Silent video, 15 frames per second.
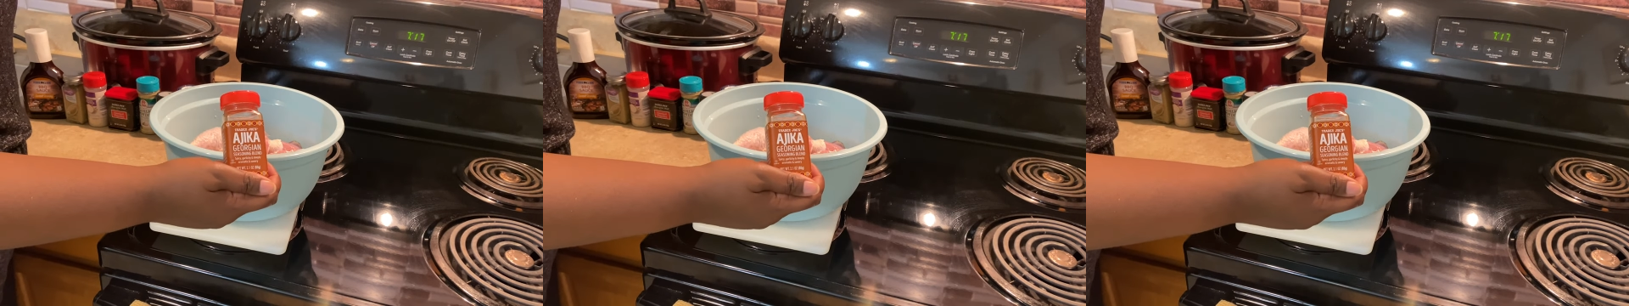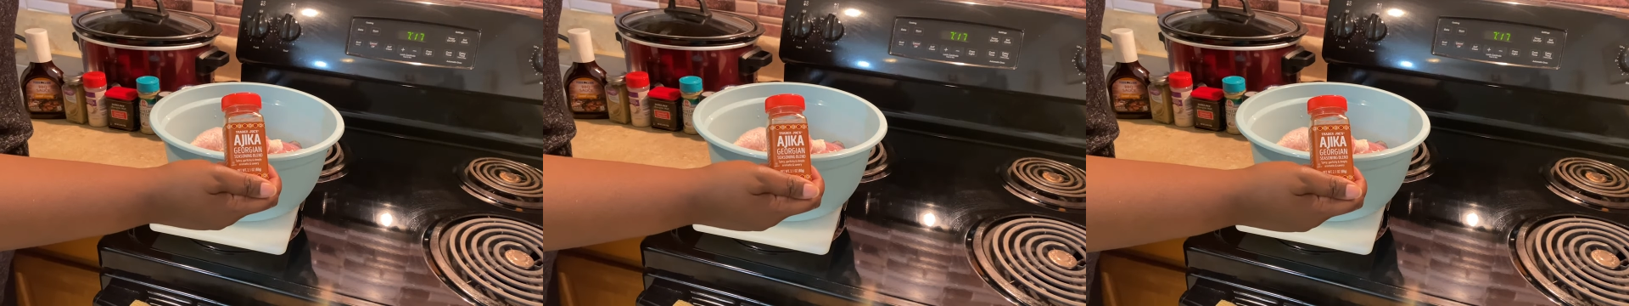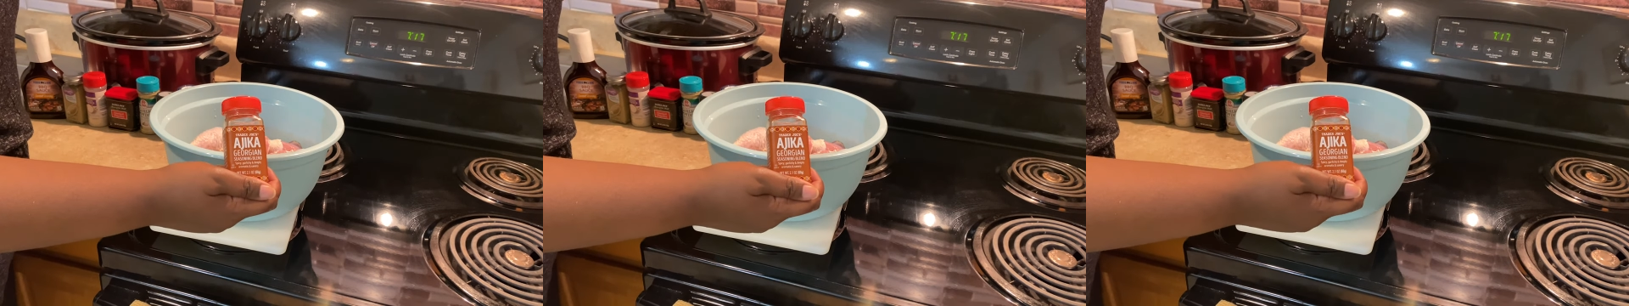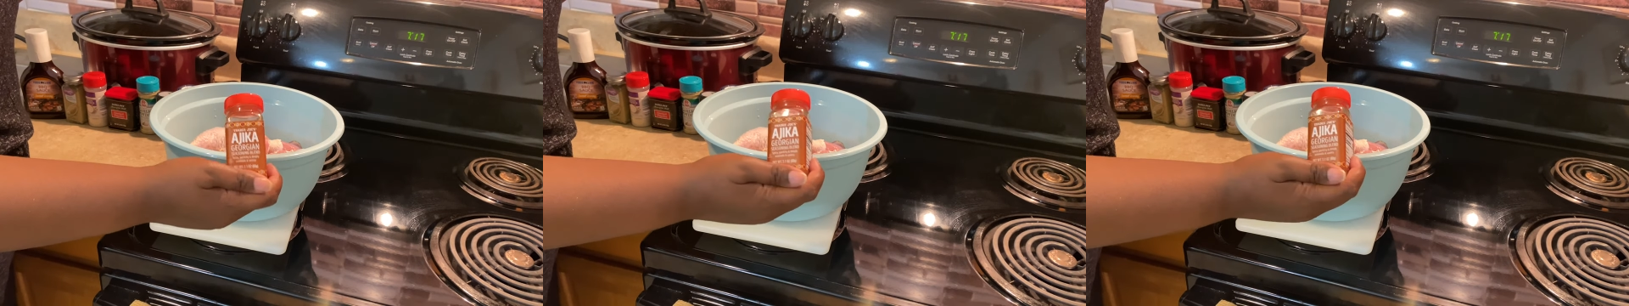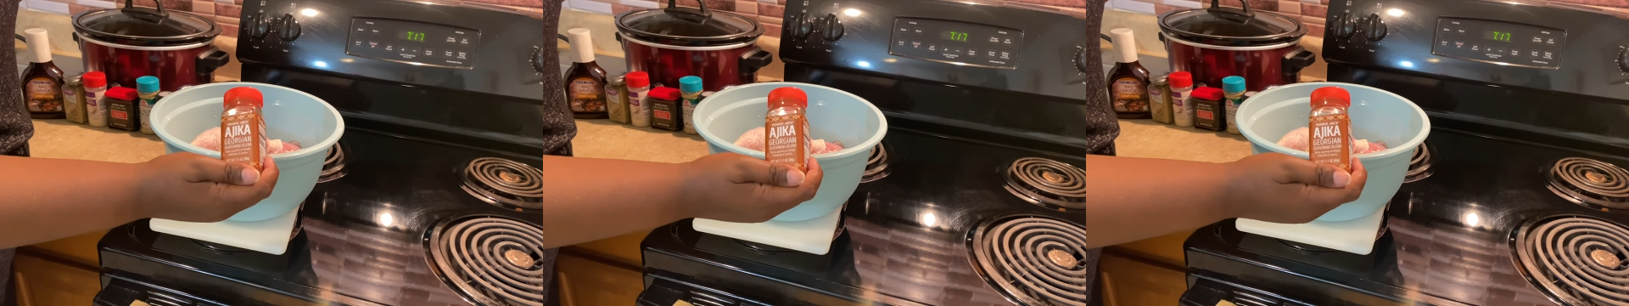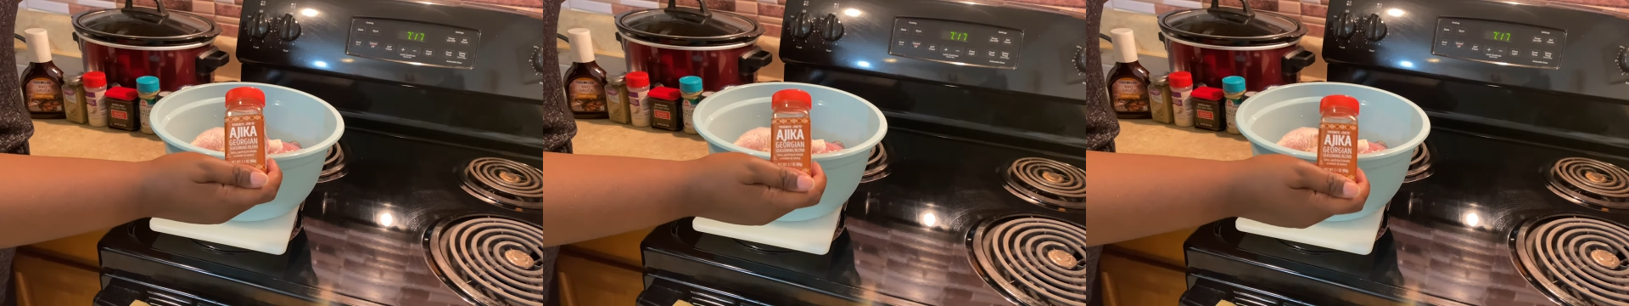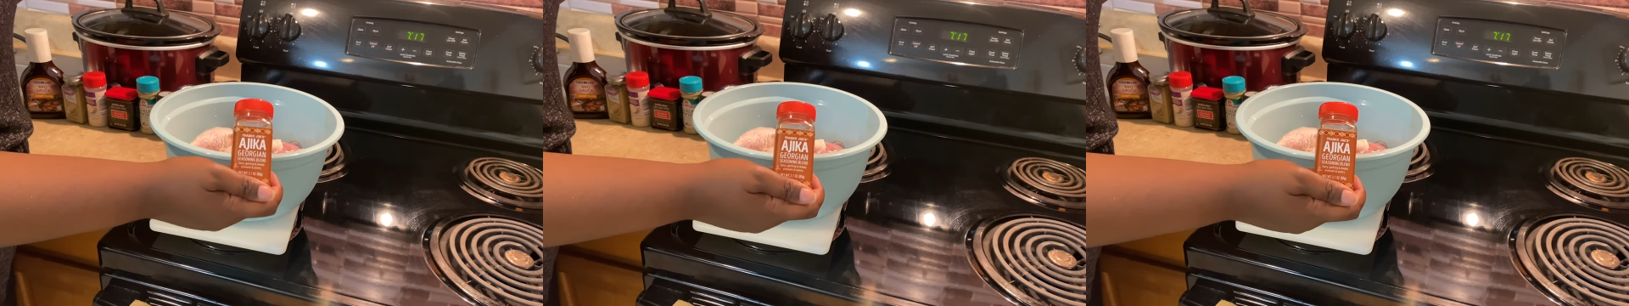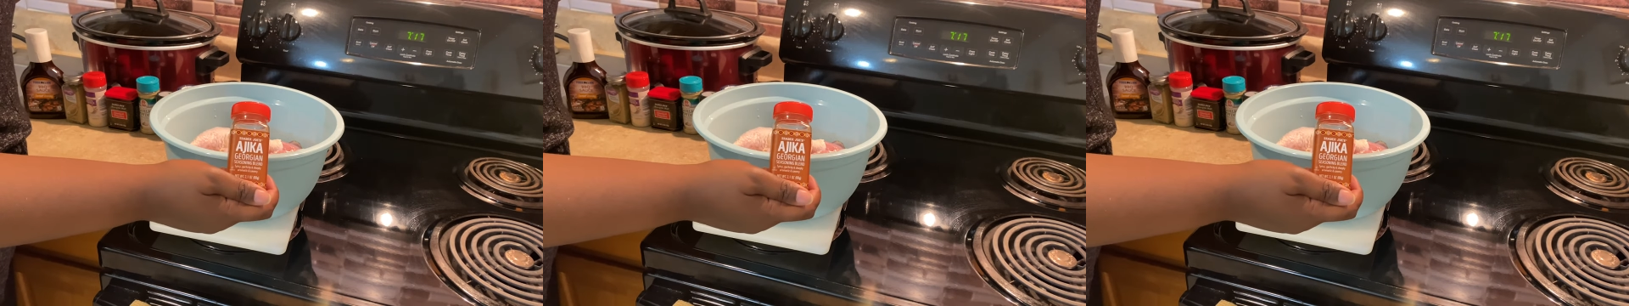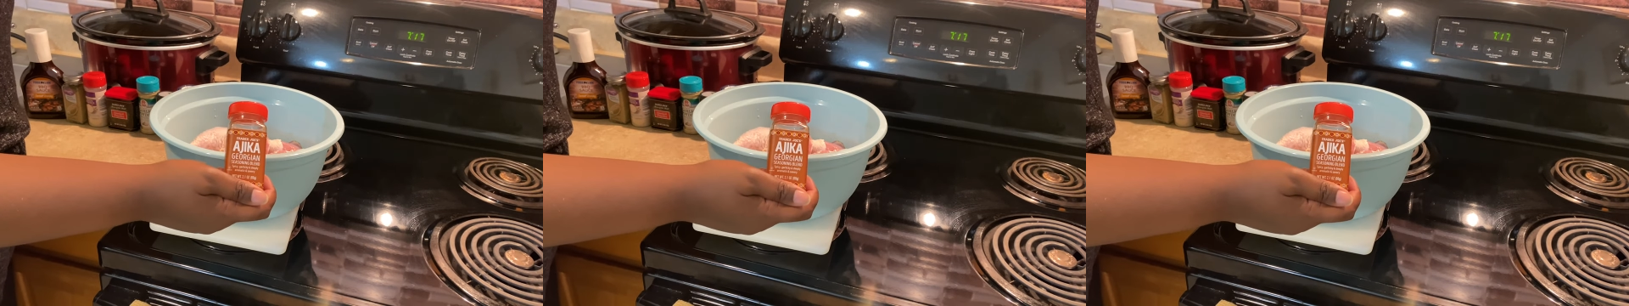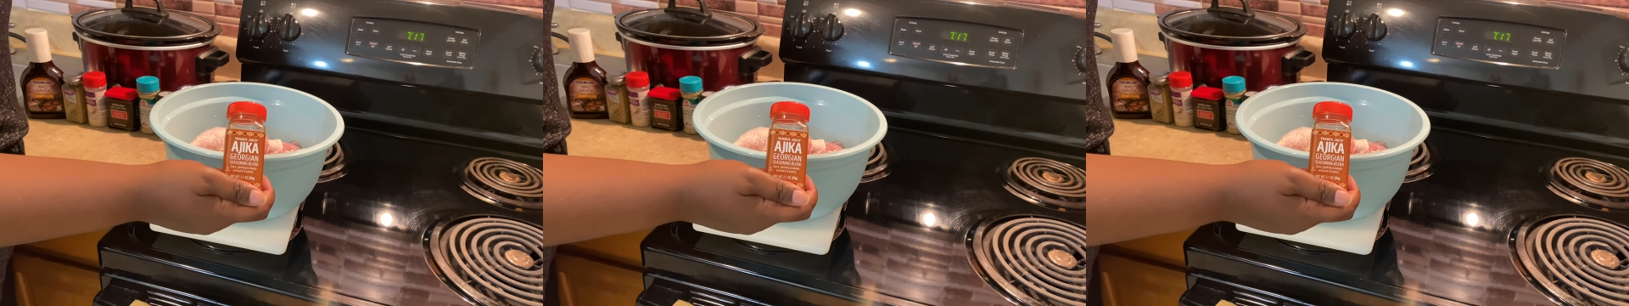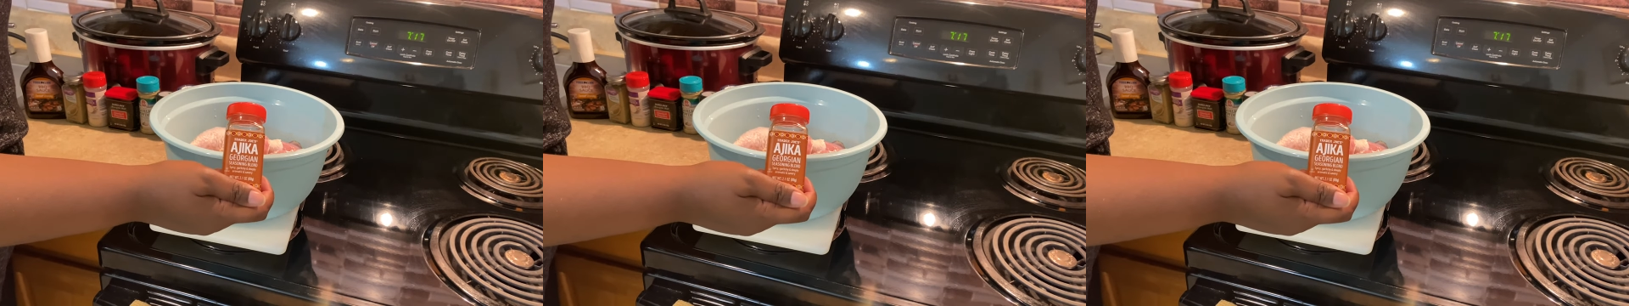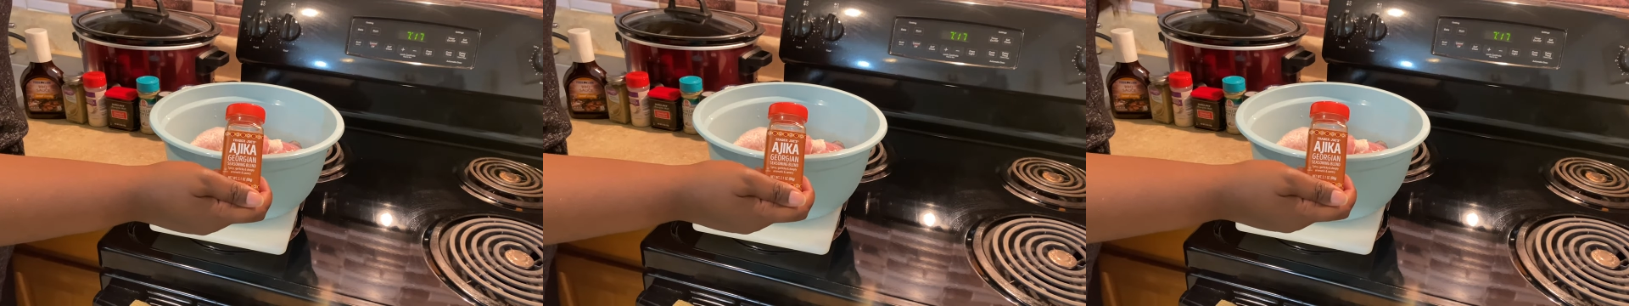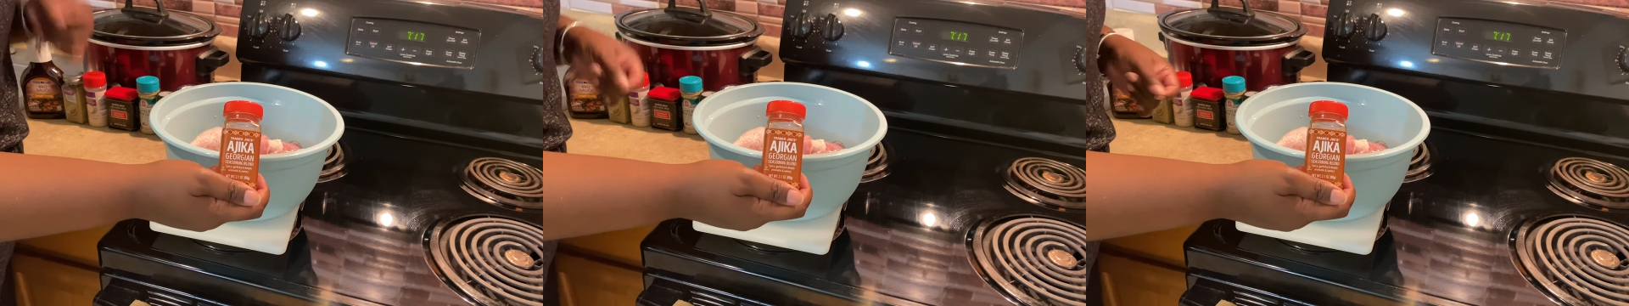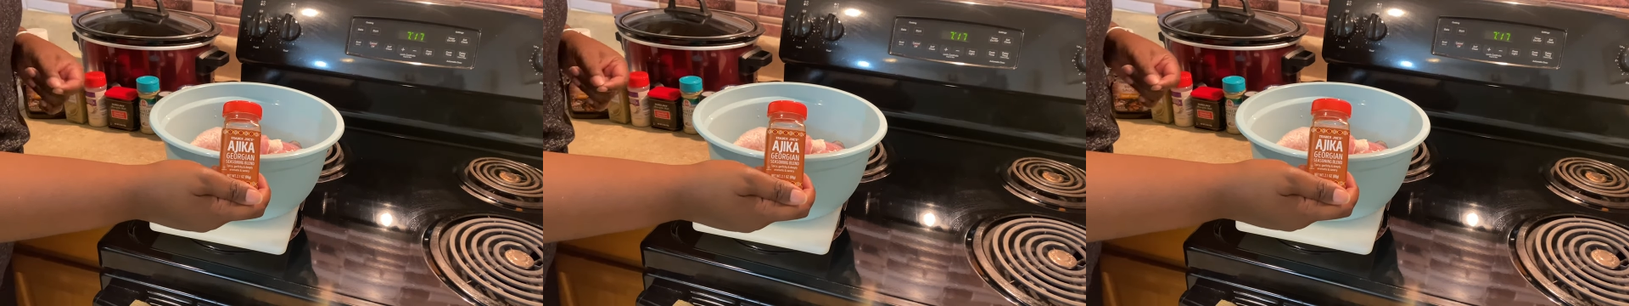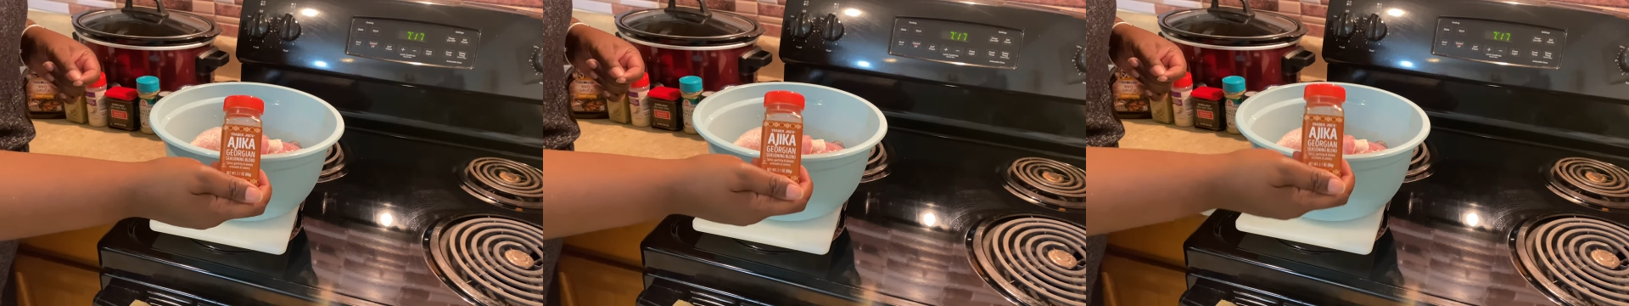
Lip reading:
No face is visible, so there are no lips to read.